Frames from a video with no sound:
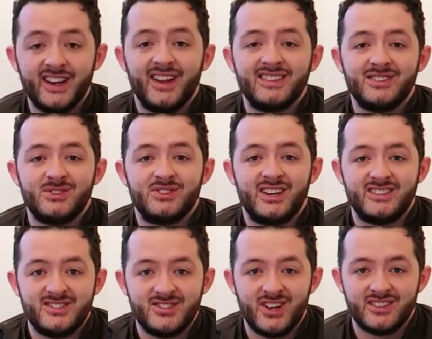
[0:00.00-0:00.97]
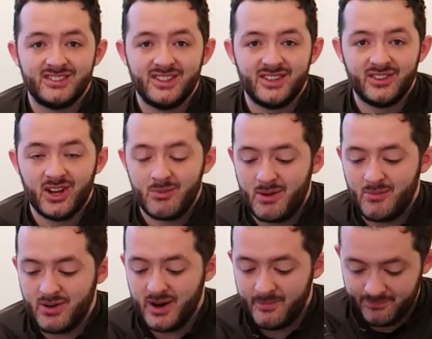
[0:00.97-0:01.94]
hear that sort of taste just as good as I
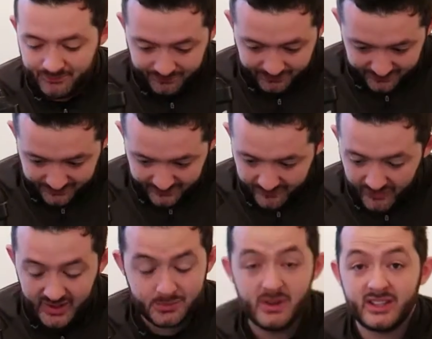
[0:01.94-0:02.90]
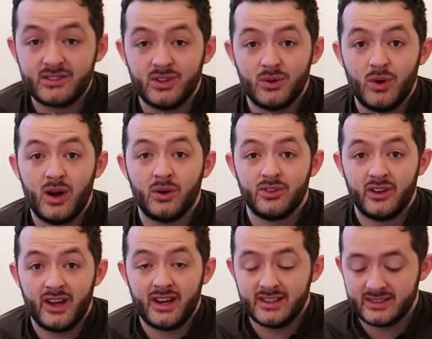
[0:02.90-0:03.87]
remember it. It's mixed really well, so
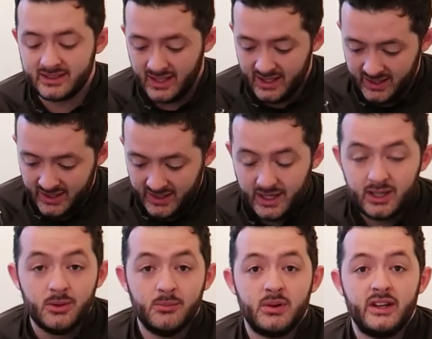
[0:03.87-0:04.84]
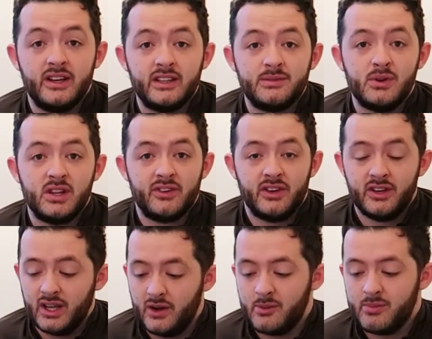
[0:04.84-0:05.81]
that is completely smooth. I
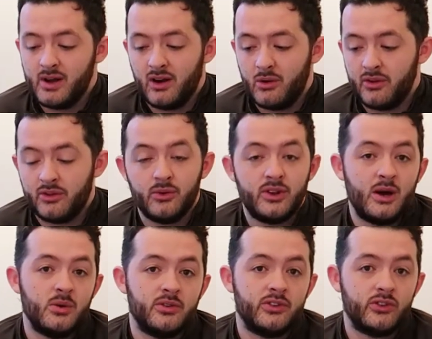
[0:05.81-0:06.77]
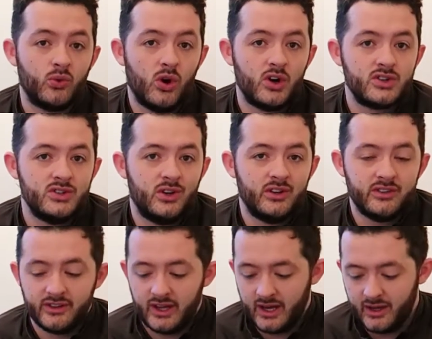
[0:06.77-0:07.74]
didn't know any better. I would have thought that was a squash,
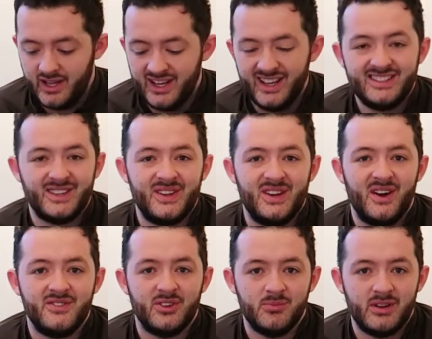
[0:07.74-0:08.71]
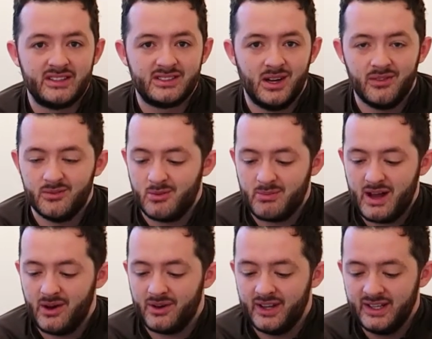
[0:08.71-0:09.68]
not something I've just mixed up from a
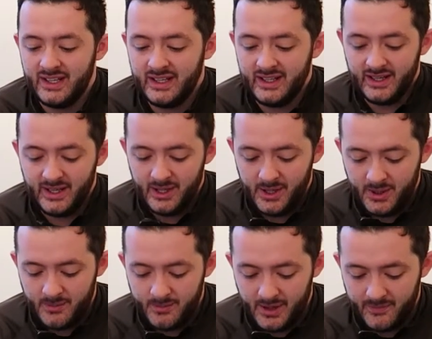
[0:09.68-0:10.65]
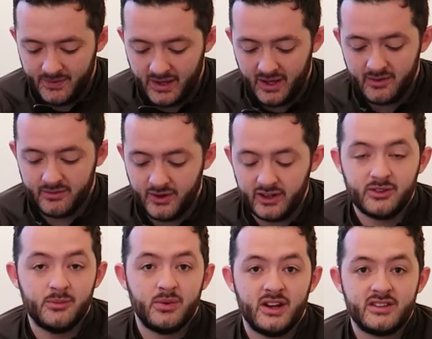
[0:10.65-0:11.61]
powder. But yeah,
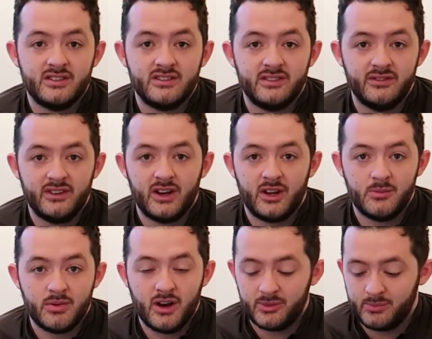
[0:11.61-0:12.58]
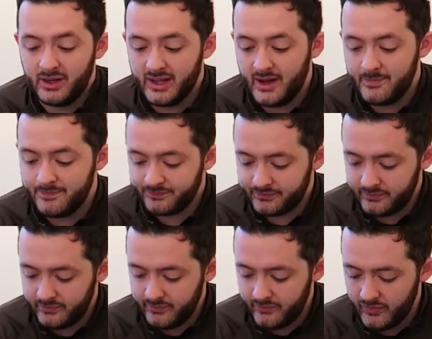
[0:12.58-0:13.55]
first impressions, I'm very impressed by that.
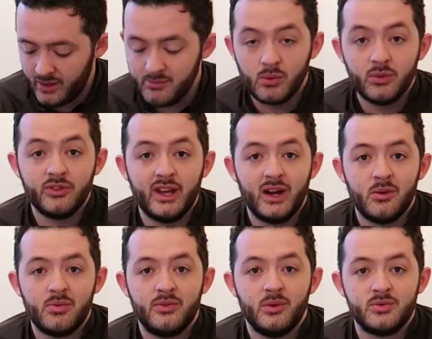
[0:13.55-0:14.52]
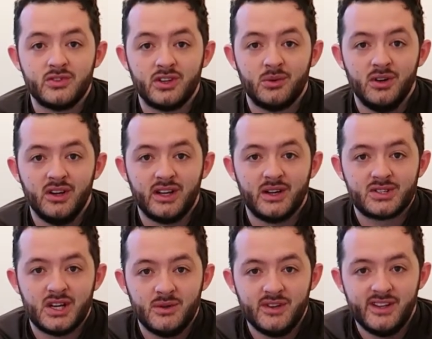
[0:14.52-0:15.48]
But we'll see how it performs during the workout, shall